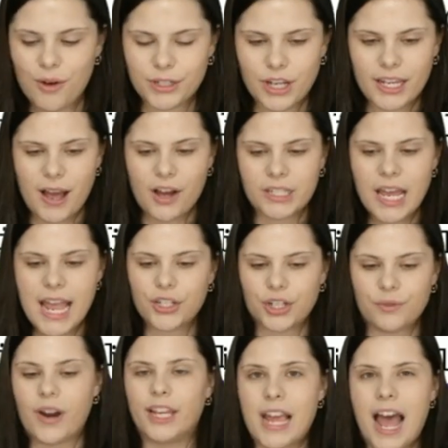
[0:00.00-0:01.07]
So if you're thinking
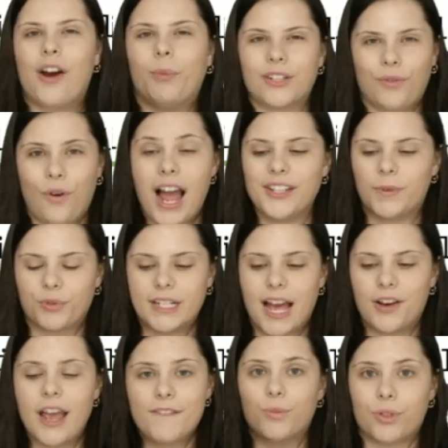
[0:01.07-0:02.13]
about developing
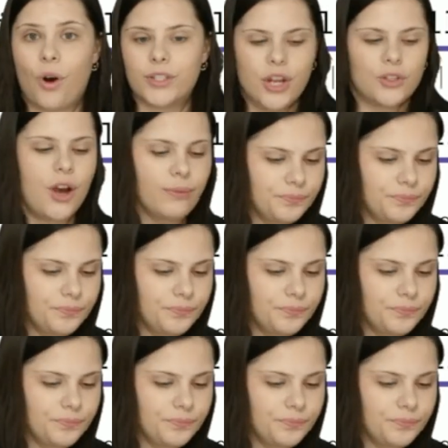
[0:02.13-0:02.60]
like a